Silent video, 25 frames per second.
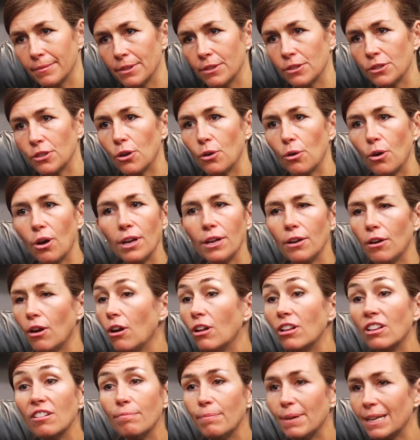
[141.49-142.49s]
So in
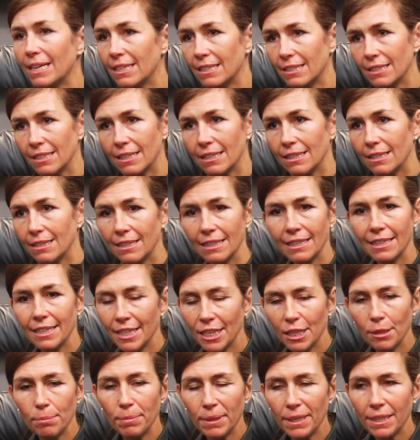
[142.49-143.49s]
all of medicine, the
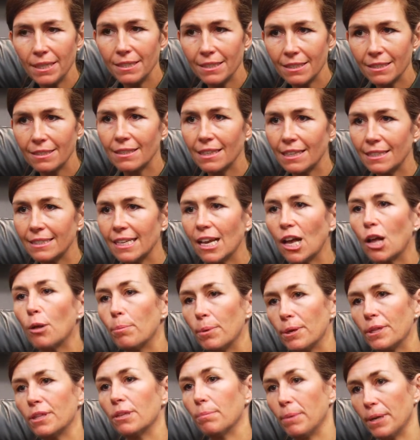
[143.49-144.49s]
key piece is
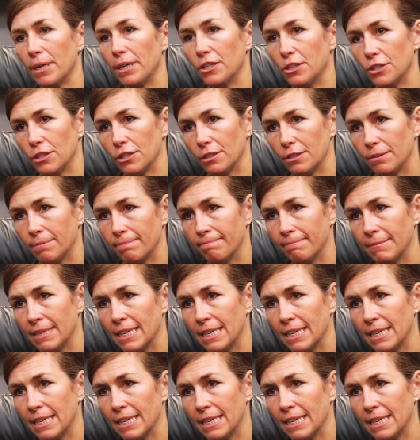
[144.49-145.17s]
helping the patient.